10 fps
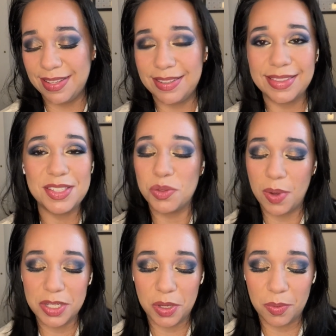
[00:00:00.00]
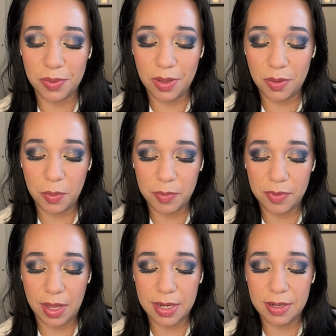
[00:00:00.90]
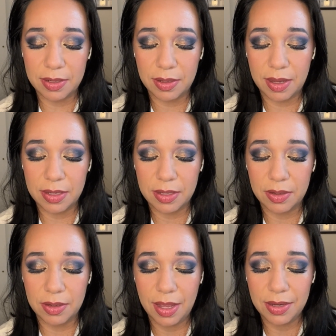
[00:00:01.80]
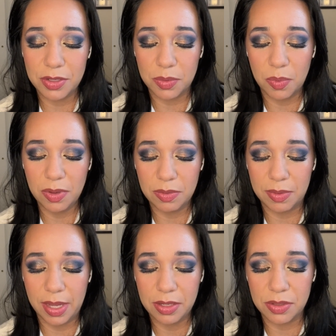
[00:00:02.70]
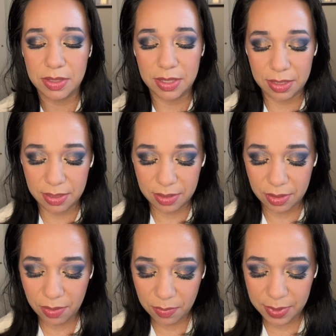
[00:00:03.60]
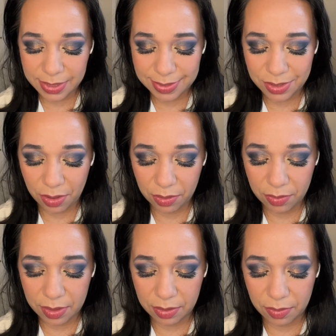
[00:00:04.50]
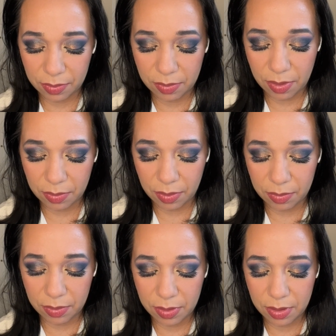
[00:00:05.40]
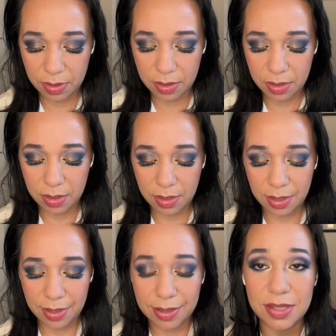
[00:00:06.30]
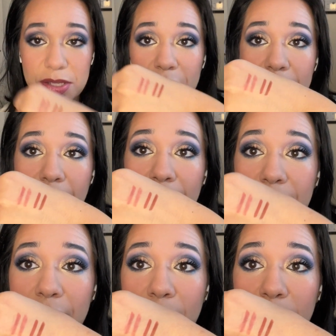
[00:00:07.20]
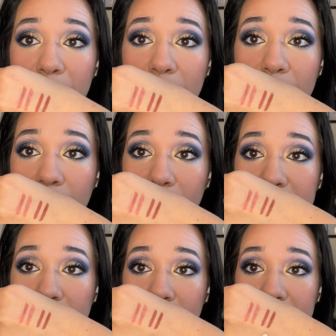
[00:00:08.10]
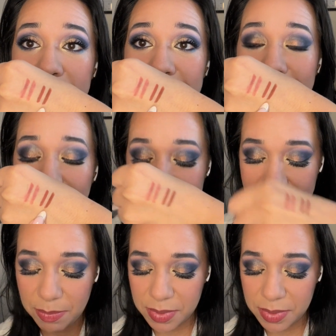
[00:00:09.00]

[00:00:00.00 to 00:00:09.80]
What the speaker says: Let's swatch Coco Loco. We've got it here. Actually, no, it's darker than Coco Loco. Because look at that. Coco Loco is almost exact same